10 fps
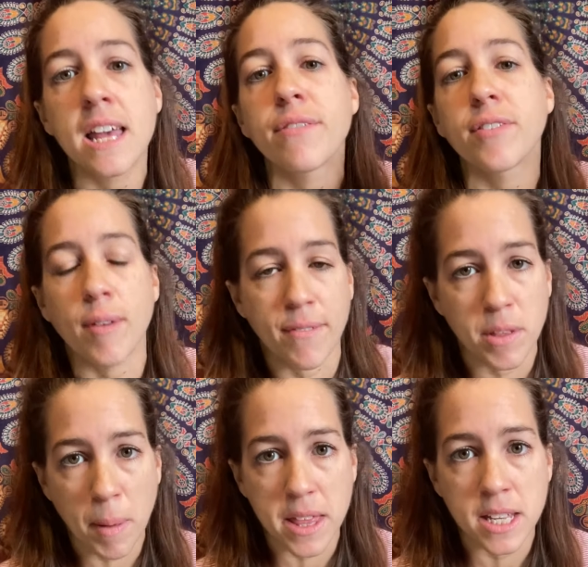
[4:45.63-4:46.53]
if you have
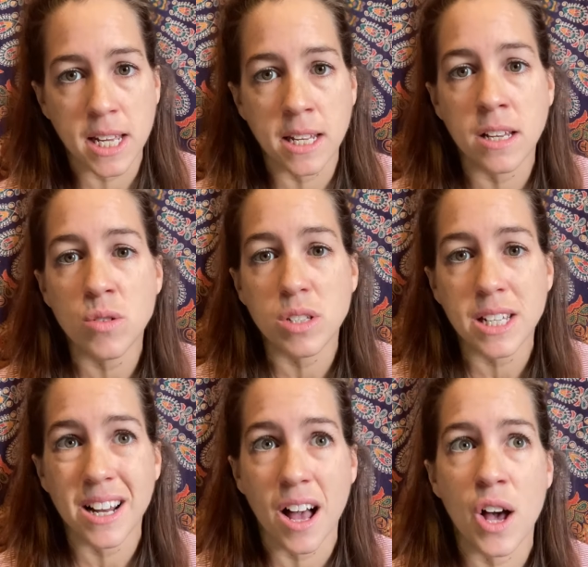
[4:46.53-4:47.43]
the pethidine and you're
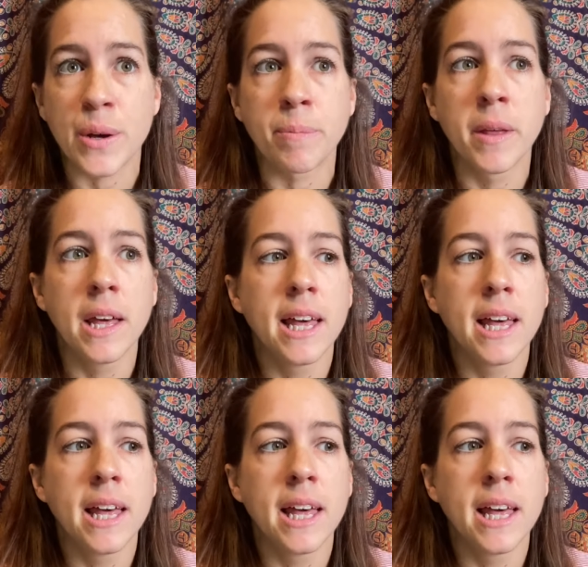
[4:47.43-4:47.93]
still at home